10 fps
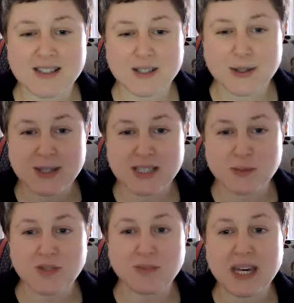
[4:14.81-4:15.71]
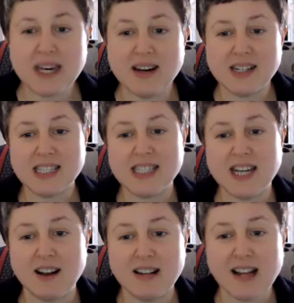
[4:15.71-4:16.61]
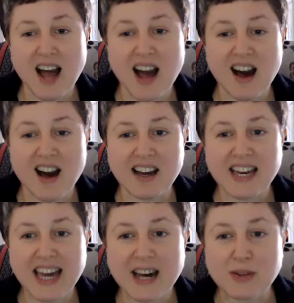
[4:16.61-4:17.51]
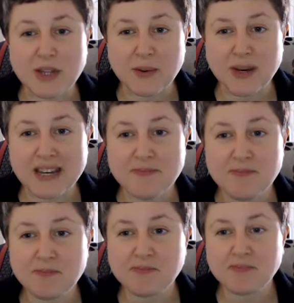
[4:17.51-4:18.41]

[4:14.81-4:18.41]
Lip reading: do this with me, I shall count you in.